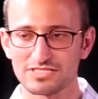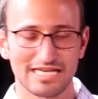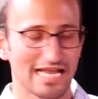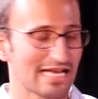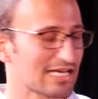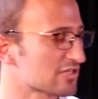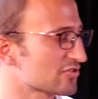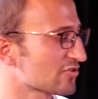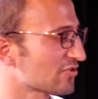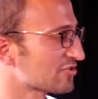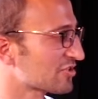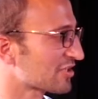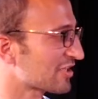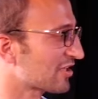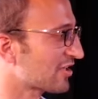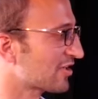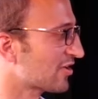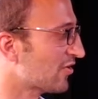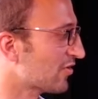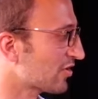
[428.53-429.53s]
And any soldier
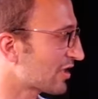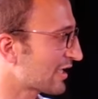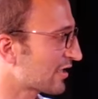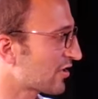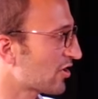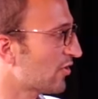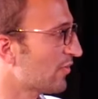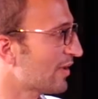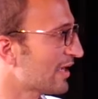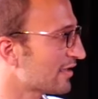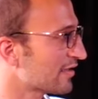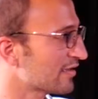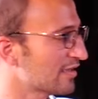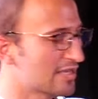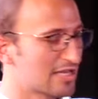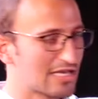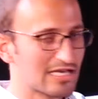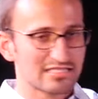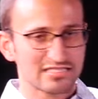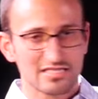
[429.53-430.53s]
can go in,
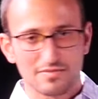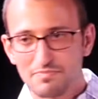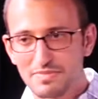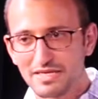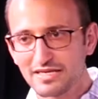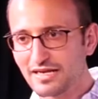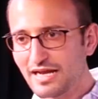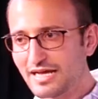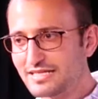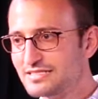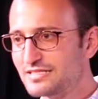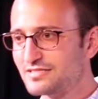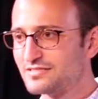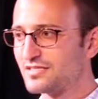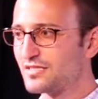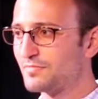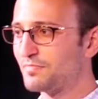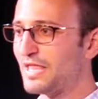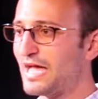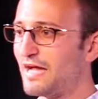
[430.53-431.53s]
submit an idea
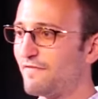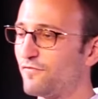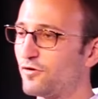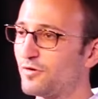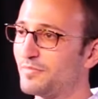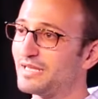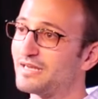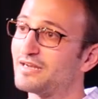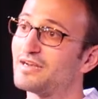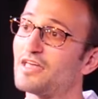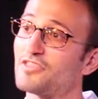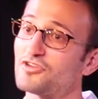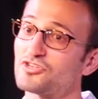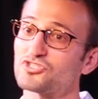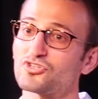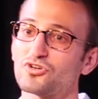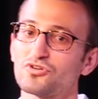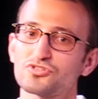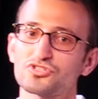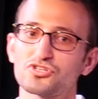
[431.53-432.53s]
to the platform, and another
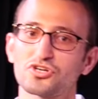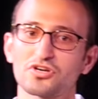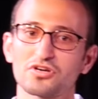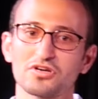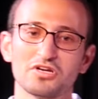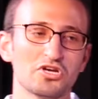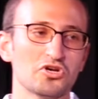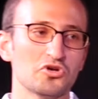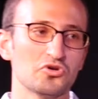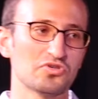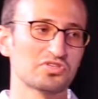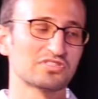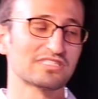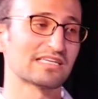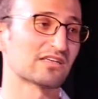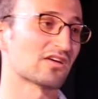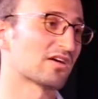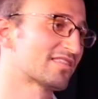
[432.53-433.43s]
soldier who says,